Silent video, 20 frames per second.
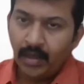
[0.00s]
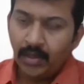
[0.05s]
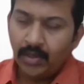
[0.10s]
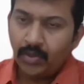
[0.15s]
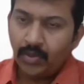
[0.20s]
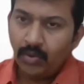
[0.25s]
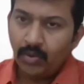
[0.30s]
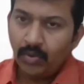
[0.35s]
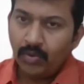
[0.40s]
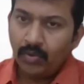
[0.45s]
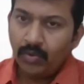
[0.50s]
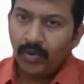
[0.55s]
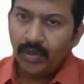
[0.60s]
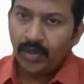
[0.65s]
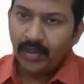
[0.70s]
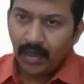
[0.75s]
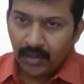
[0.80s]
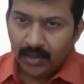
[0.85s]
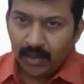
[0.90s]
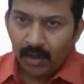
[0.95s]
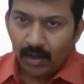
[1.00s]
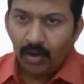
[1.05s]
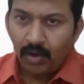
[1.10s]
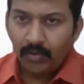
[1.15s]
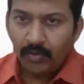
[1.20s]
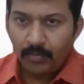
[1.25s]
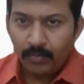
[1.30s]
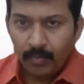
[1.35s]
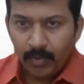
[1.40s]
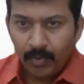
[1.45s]
So when there is a lot
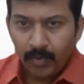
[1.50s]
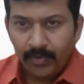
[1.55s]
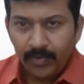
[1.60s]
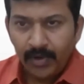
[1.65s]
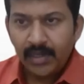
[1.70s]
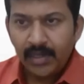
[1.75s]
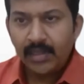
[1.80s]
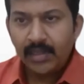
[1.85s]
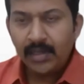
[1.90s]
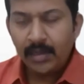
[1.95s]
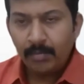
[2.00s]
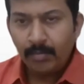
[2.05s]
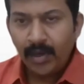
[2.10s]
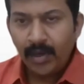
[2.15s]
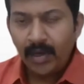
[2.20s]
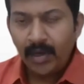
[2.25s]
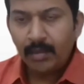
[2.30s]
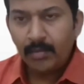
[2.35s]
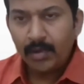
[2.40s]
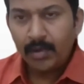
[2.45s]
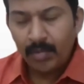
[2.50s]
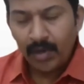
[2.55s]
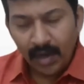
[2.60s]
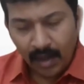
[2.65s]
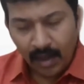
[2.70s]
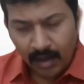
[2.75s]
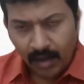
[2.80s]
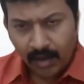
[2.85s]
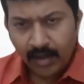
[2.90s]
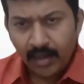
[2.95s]
of perforation in the tympanic
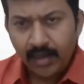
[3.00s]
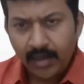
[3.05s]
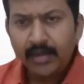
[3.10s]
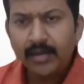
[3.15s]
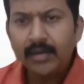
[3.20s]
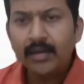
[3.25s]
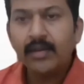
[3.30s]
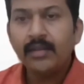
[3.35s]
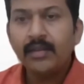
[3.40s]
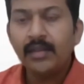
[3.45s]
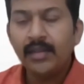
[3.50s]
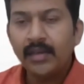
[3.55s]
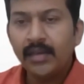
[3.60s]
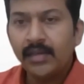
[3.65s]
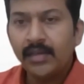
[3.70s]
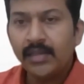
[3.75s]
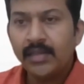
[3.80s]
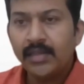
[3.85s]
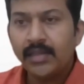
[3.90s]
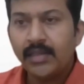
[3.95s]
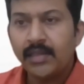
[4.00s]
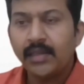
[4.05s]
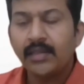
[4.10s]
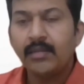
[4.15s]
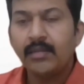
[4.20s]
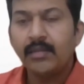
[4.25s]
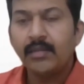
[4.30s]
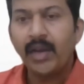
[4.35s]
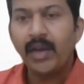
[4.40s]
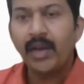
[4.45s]
membrane, again, the thing is
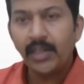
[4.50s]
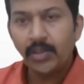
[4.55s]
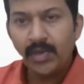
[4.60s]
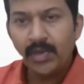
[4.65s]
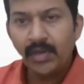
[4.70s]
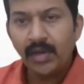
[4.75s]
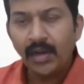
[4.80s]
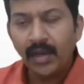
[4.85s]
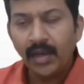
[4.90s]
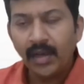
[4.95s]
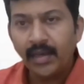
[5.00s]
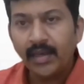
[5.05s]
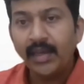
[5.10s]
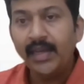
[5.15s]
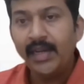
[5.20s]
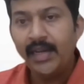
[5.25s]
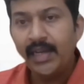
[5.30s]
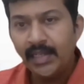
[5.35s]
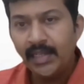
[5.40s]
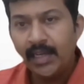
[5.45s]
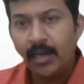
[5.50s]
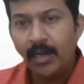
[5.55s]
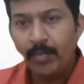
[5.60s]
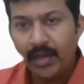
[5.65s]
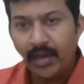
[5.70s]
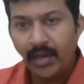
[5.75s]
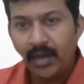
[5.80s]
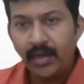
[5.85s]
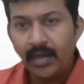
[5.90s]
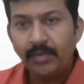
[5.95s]
the management, like initial
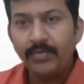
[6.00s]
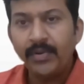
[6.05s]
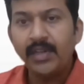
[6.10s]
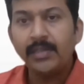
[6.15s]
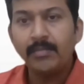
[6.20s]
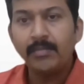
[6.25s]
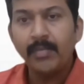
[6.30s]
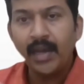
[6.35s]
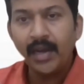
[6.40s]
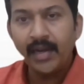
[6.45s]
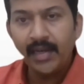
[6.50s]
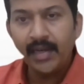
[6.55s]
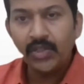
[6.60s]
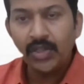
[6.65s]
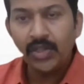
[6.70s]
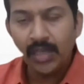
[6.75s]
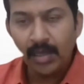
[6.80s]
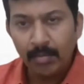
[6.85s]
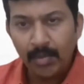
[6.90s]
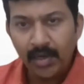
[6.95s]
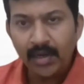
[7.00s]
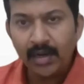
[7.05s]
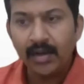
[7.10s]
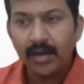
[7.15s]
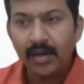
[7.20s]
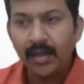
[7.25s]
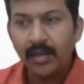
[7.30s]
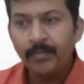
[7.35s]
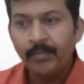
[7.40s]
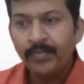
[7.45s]
period, if it is managed
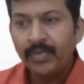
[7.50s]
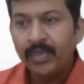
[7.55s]
immediately,